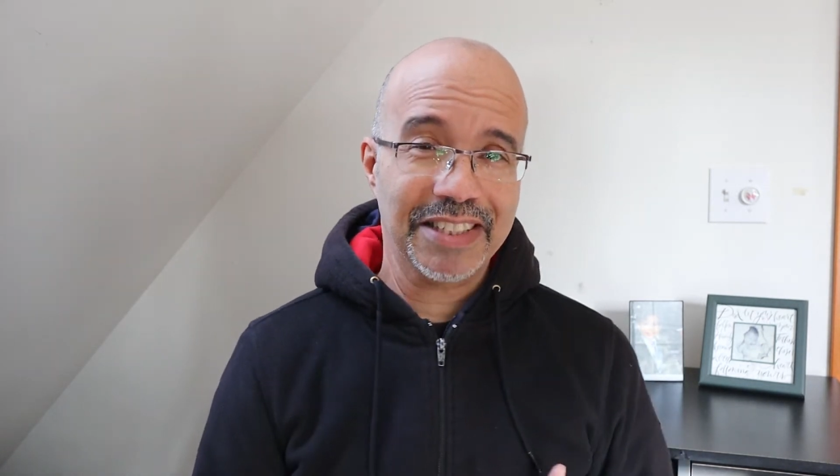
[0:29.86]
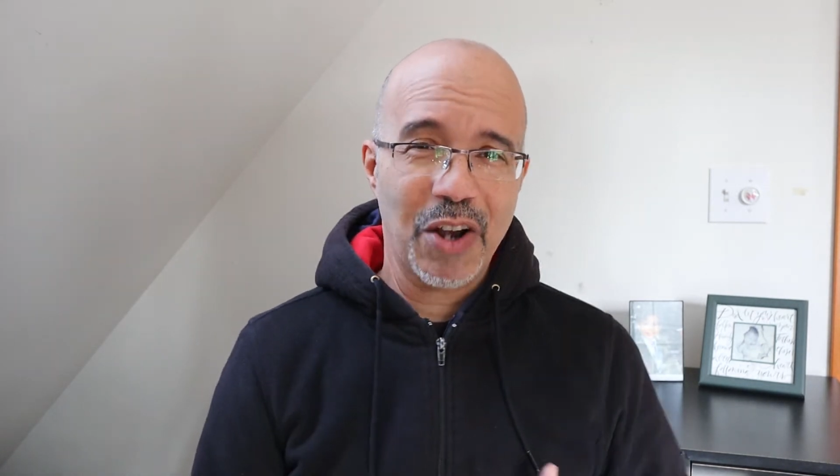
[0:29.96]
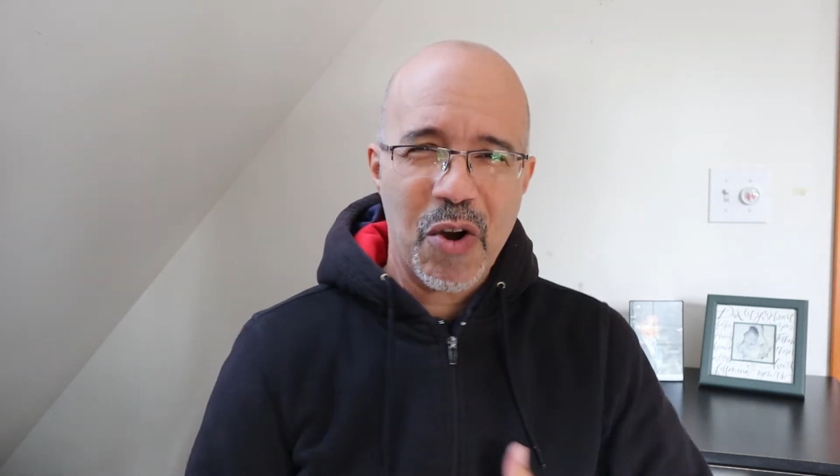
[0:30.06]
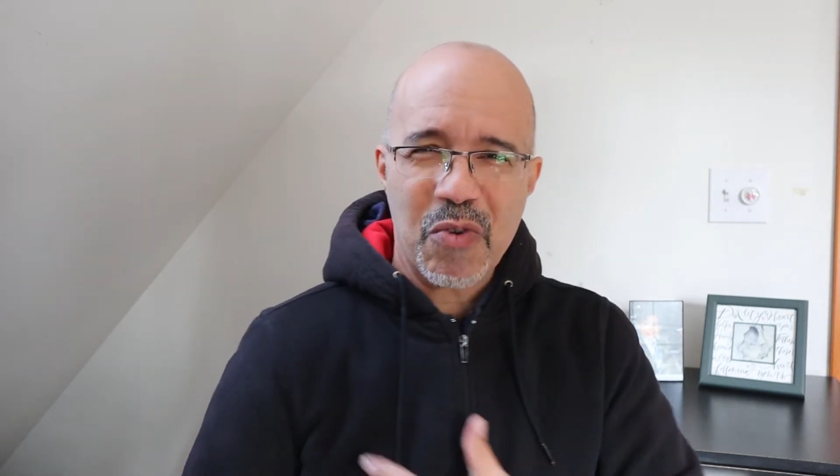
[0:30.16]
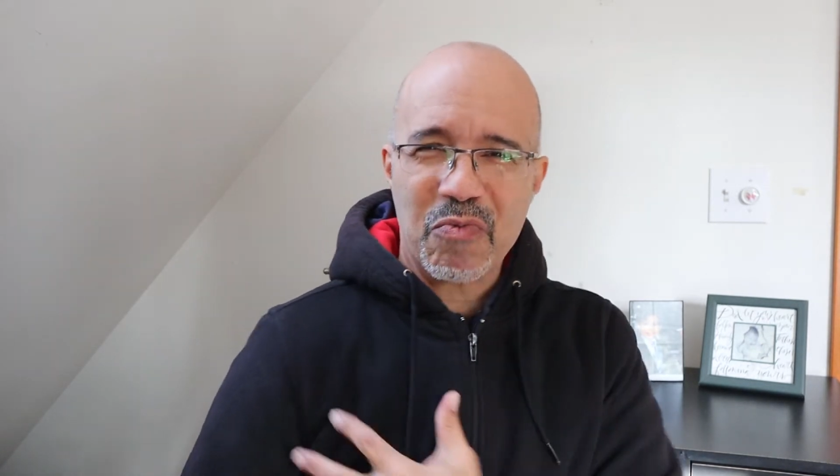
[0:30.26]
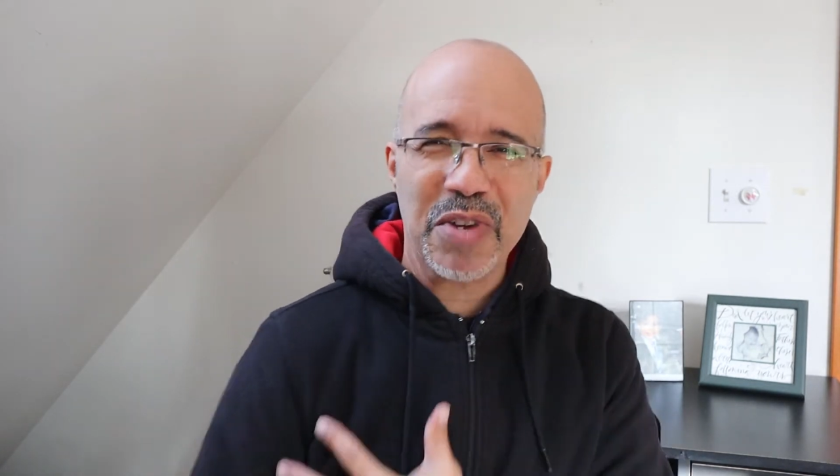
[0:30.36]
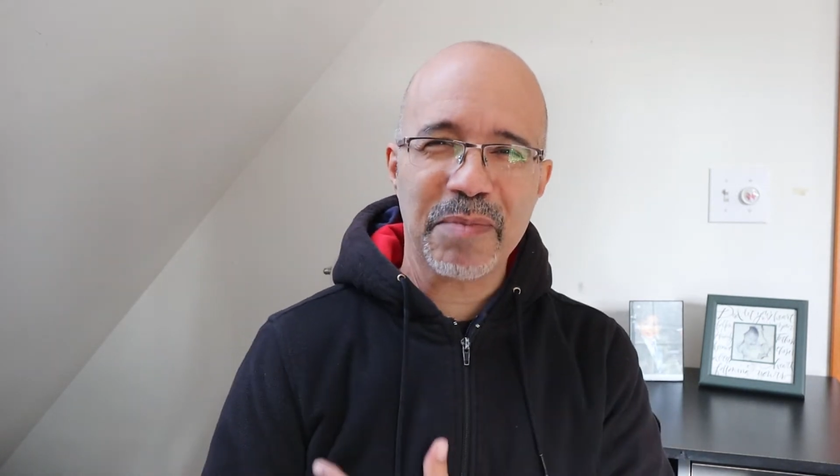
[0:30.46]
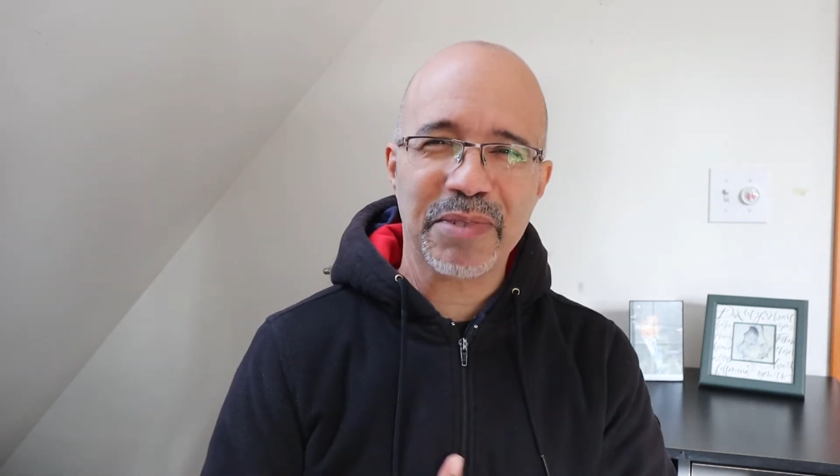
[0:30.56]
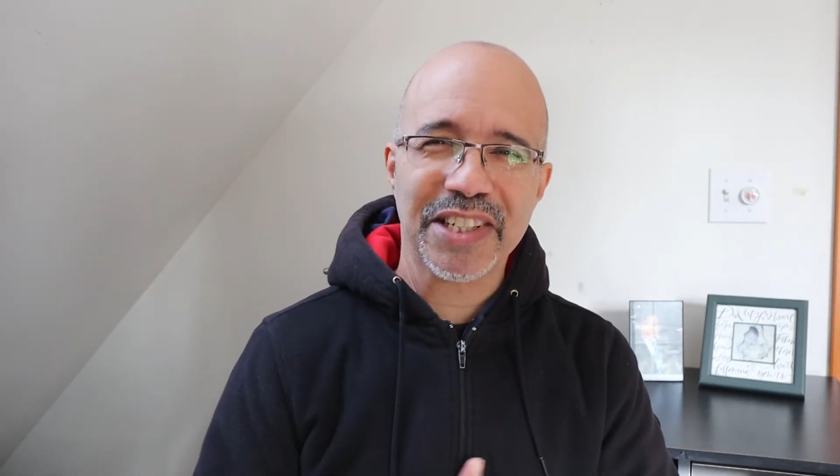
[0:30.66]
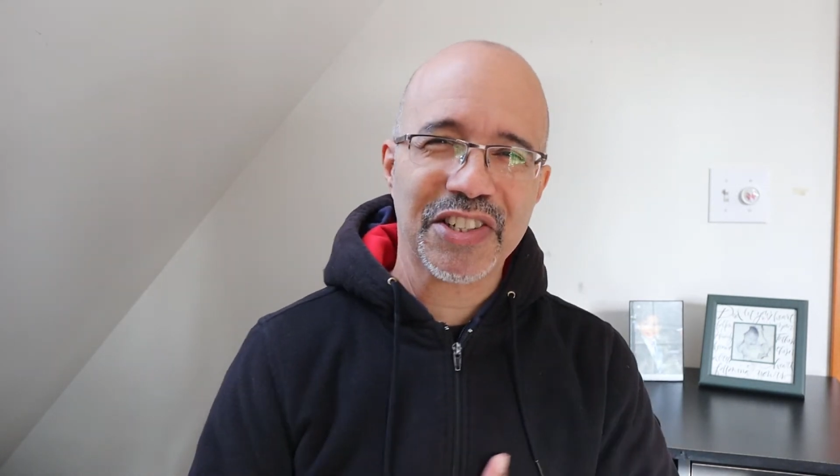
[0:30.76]
all
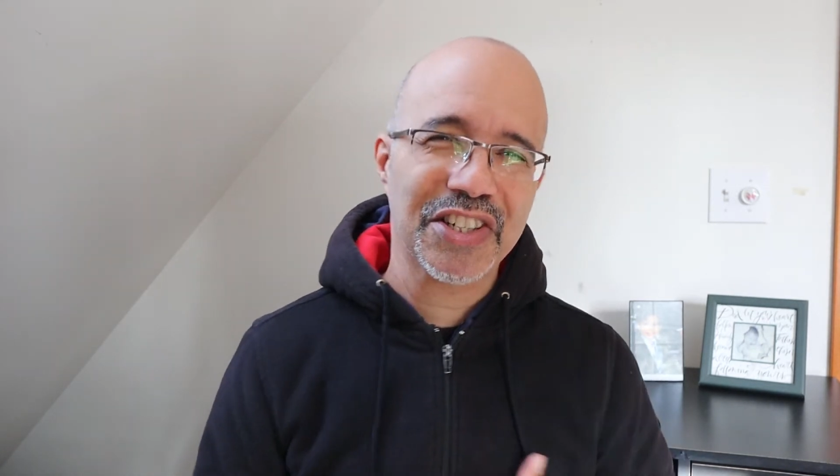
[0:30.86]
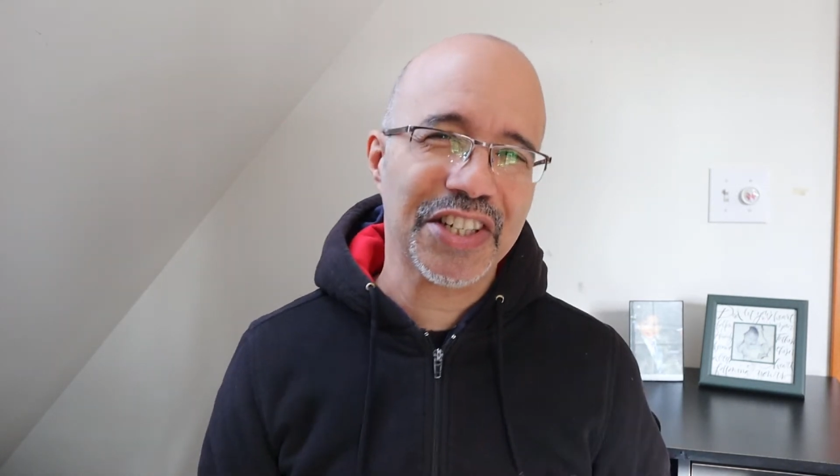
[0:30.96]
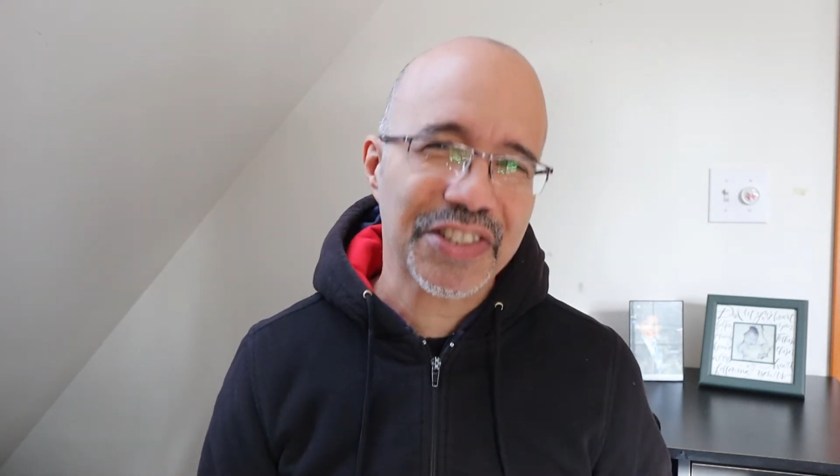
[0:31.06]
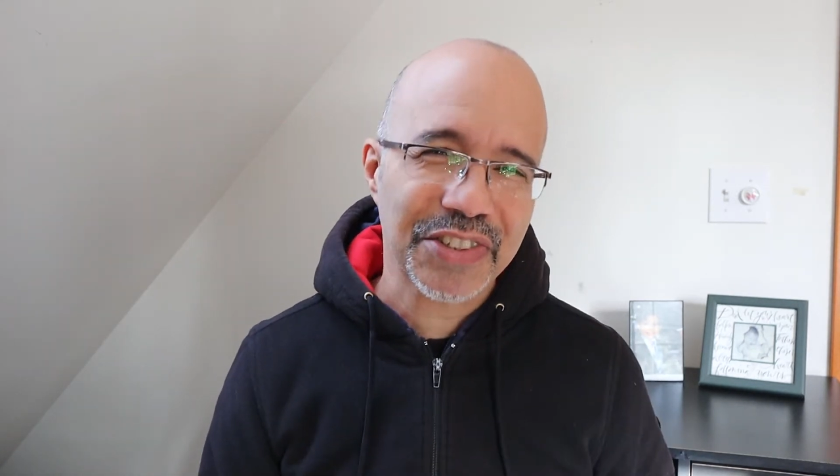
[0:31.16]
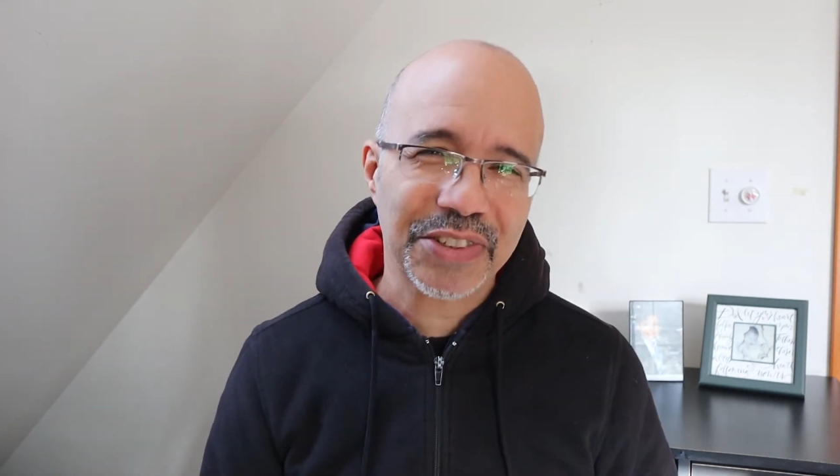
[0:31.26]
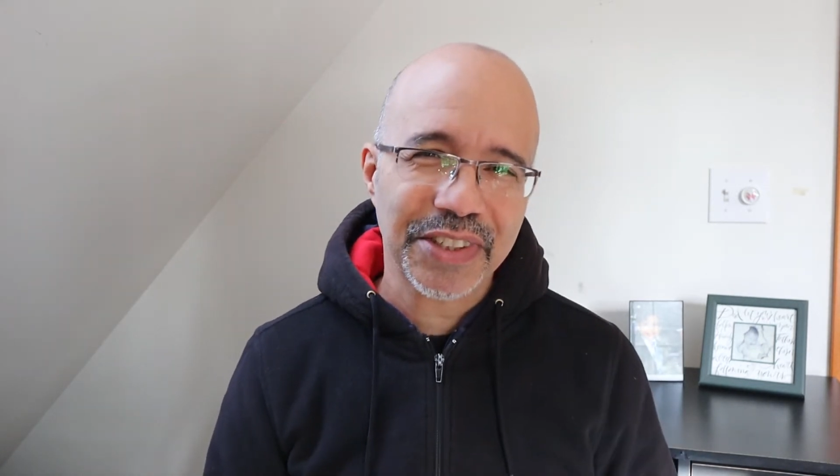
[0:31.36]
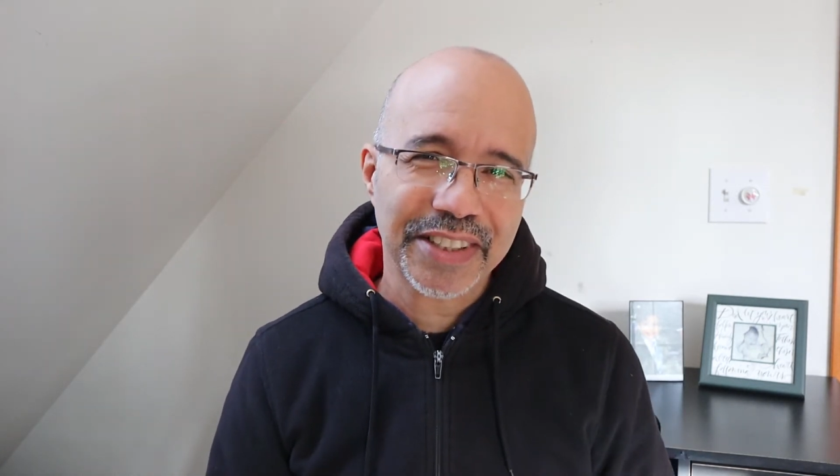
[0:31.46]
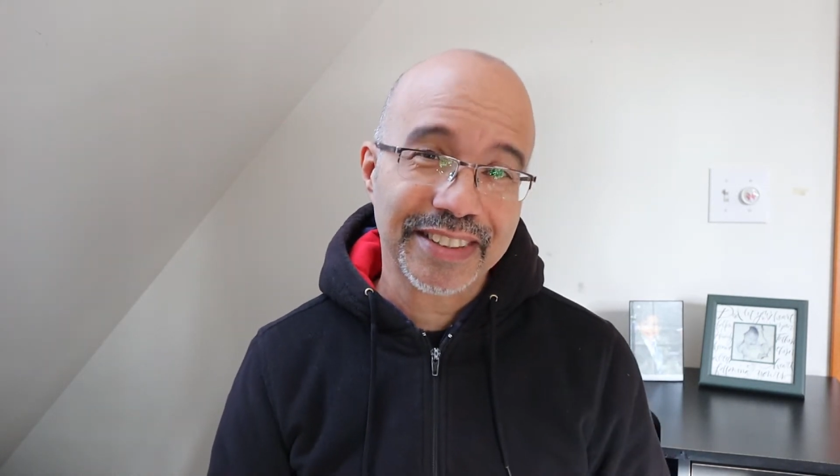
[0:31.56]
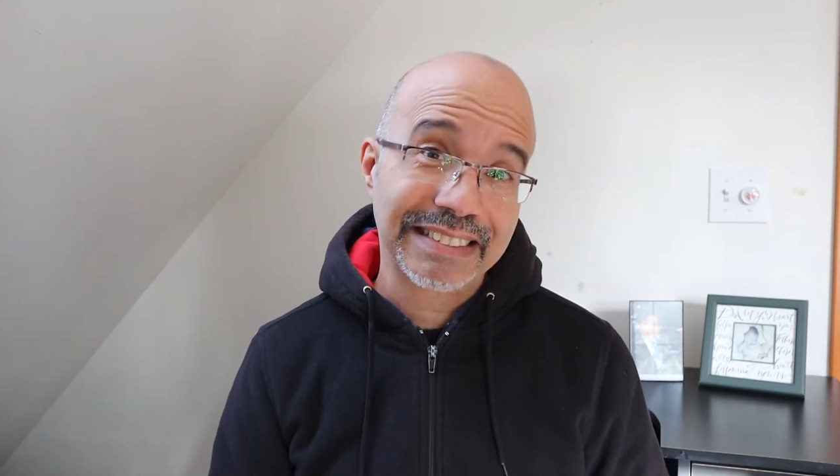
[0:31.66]
ripped and chiseled.